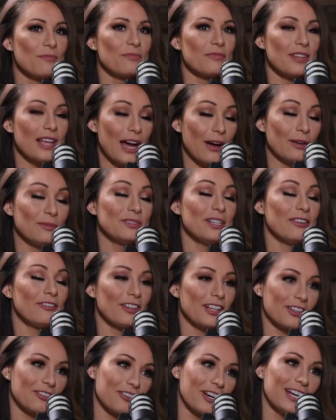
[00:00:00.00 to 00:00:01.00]
Now I'm
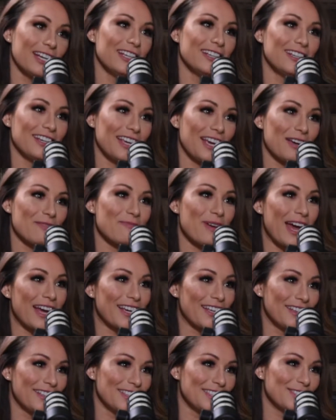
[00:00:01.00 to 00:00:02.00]
definitely ready to get
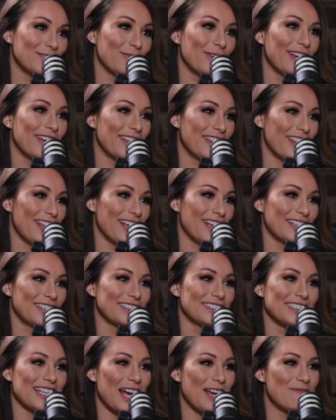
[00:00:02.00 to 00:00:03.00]
back in the swing of
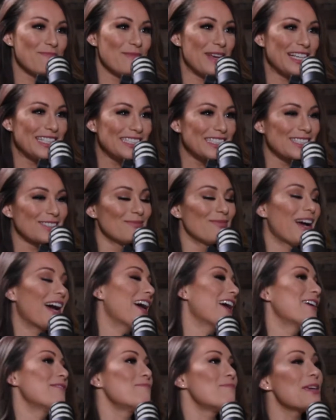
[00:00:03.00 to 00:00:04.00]
things. I miss
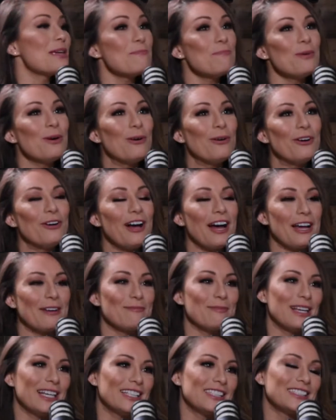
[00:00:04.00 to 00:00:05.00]
my people. I
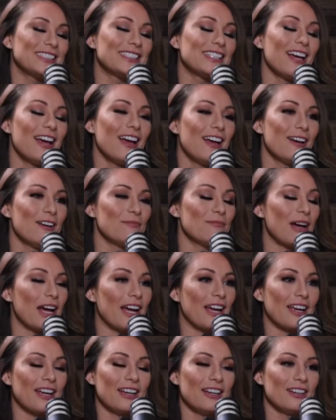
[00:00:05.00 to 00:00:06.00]
miss
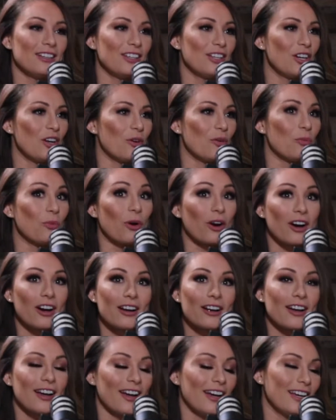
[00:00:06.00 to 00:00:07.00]
my,
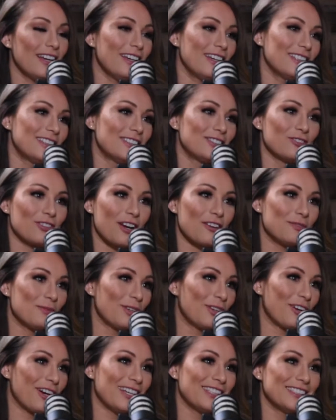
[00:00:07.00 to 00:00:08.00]
work. It drives
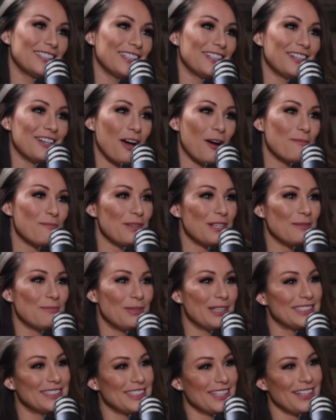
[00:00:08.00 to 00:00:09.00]
me crazy to not be
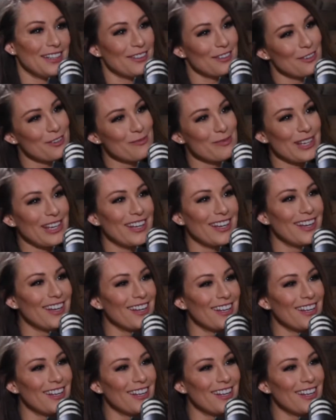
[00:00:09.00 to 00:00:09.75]
busy. You know me,